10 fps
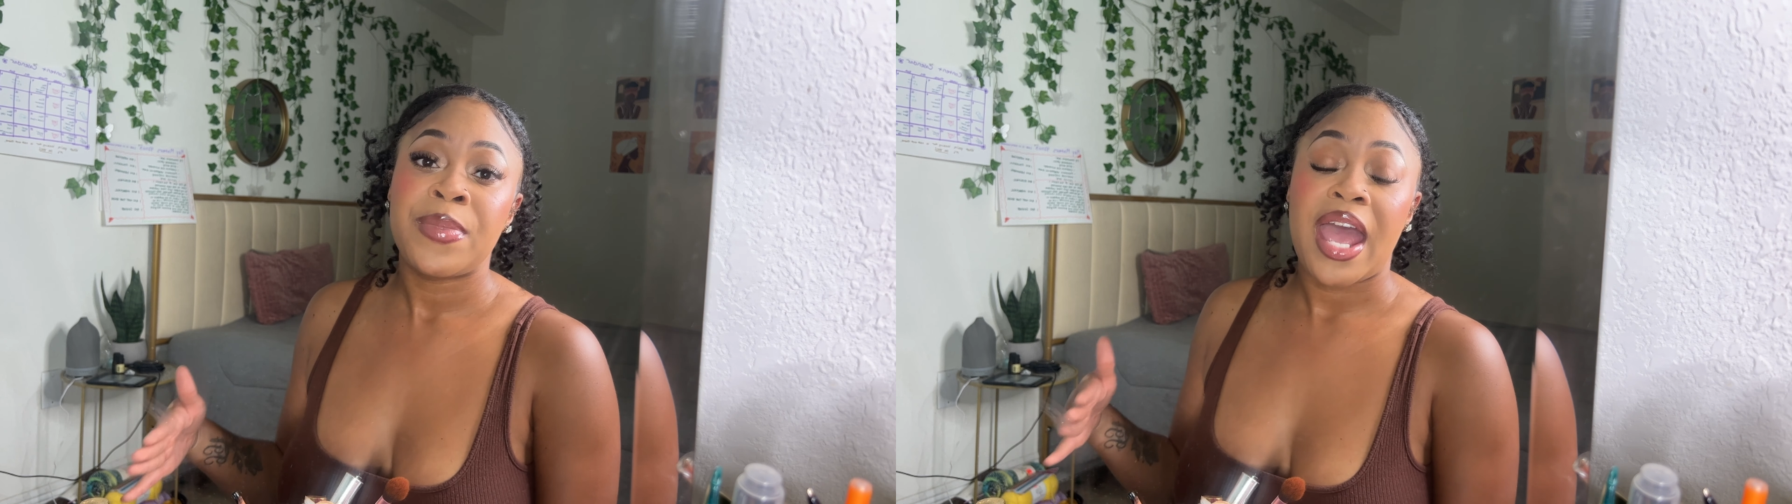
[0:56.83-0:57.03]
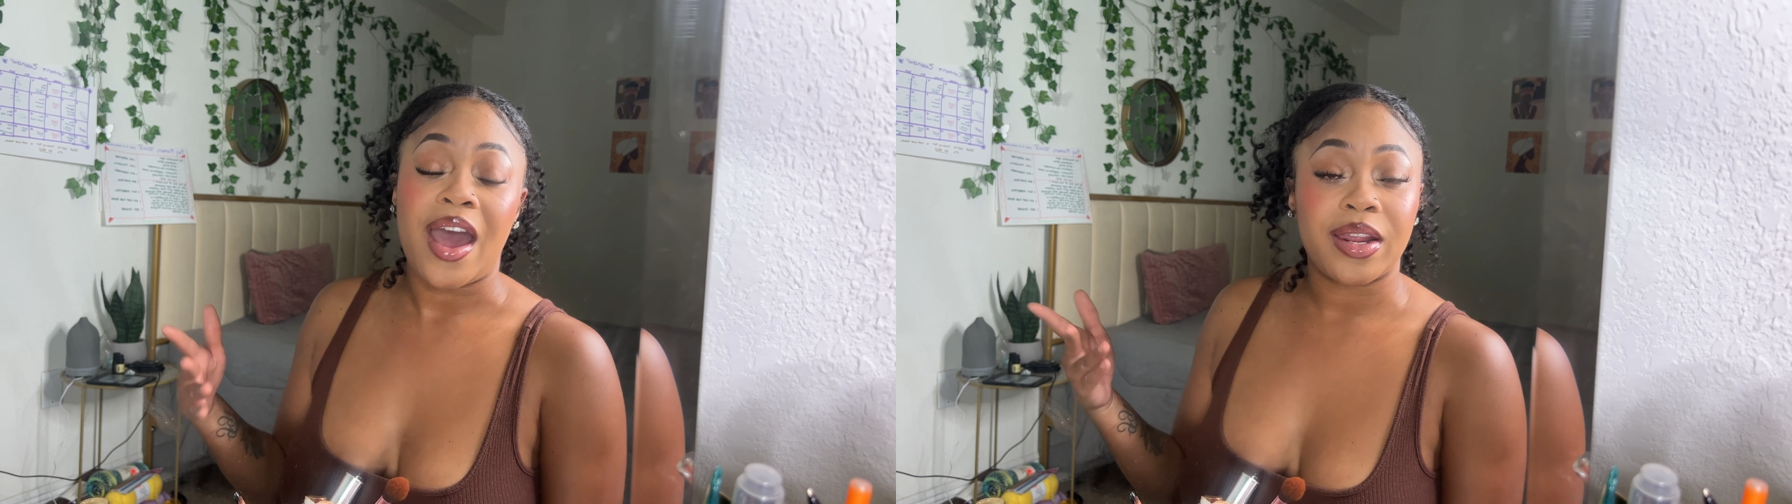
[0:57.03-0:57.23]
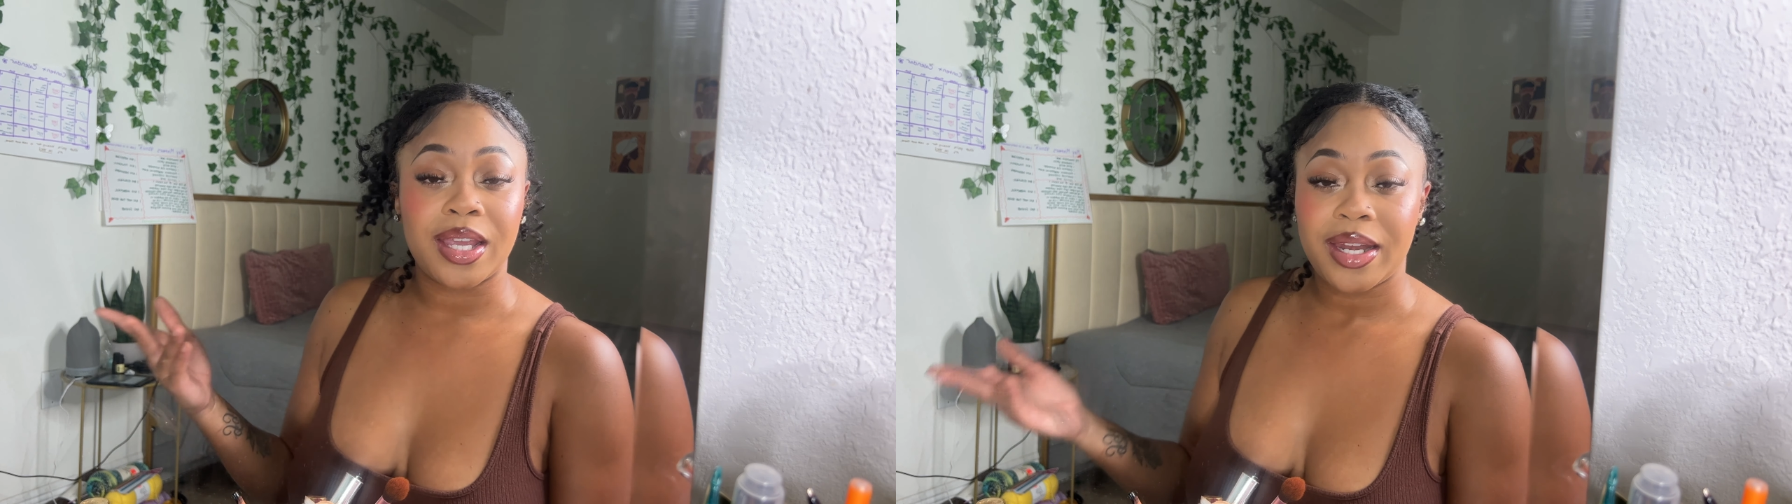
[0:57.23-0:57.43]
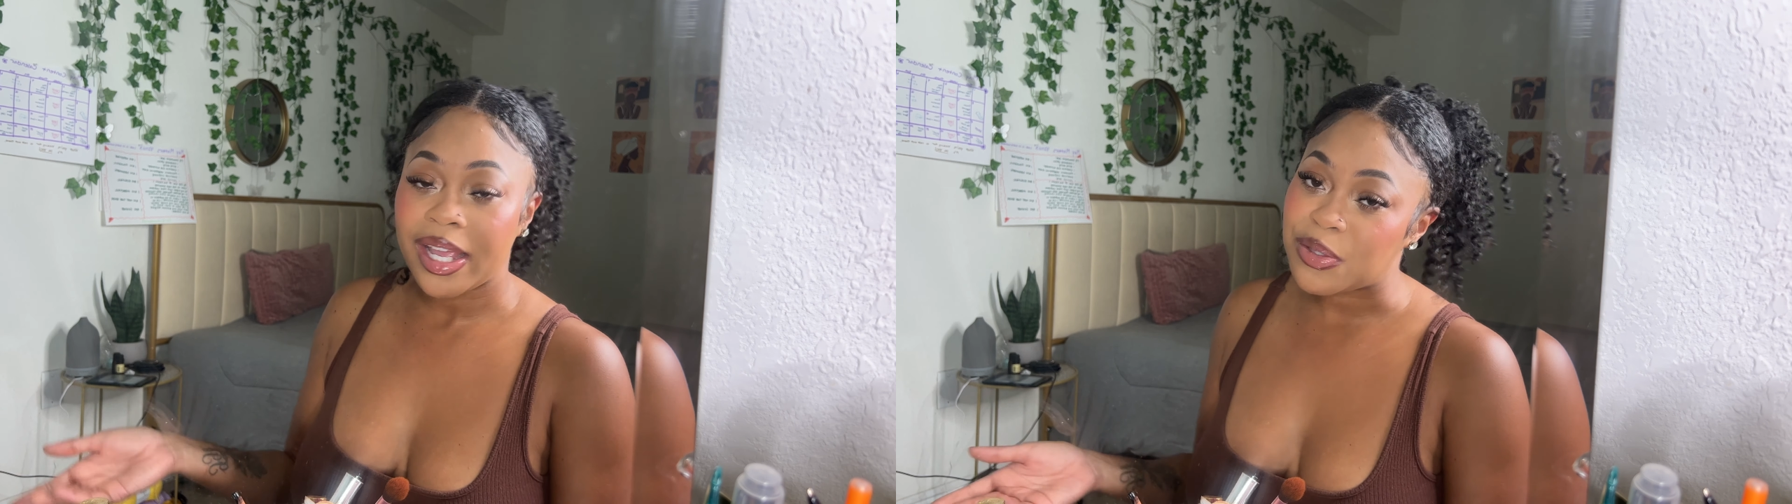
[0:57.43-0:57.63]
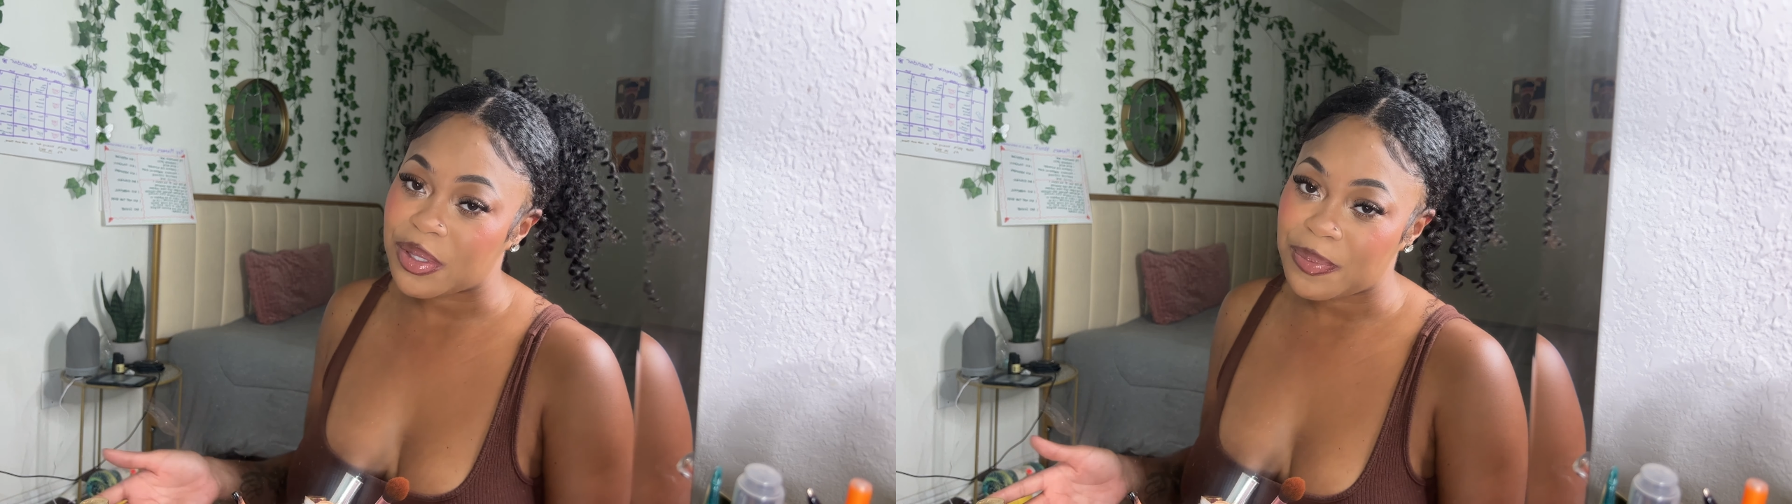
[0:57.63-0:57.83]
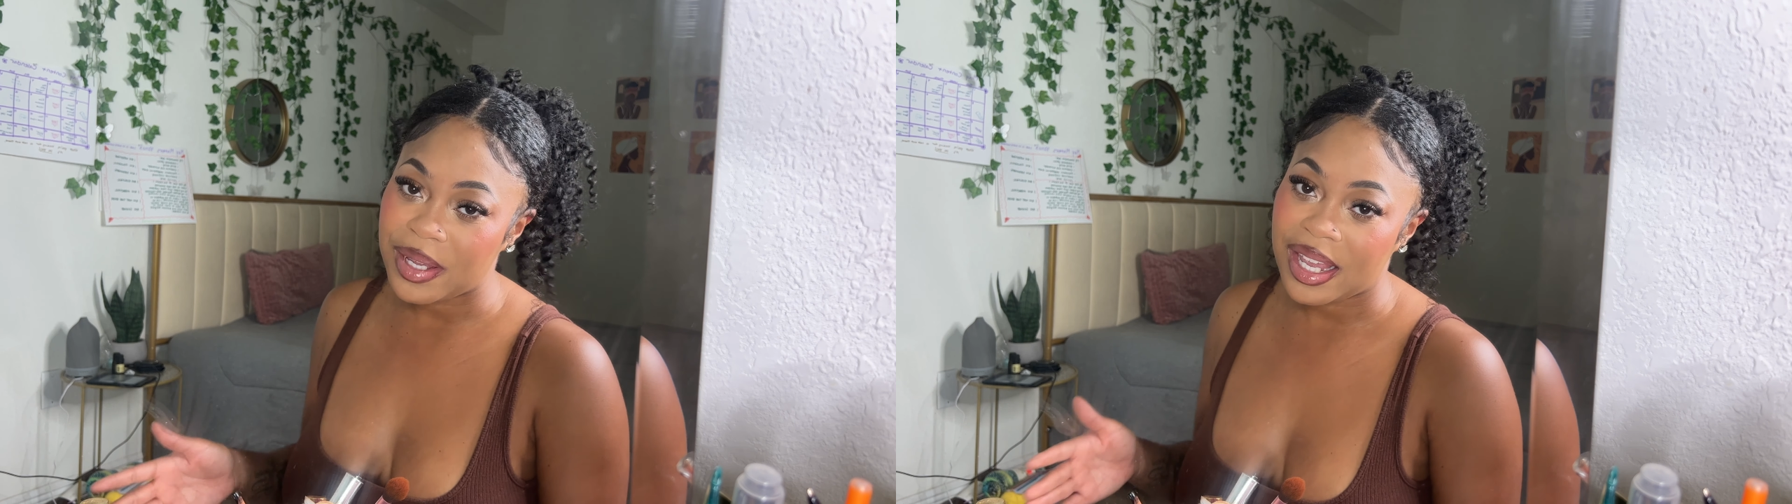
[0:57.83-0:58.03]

how to connect with me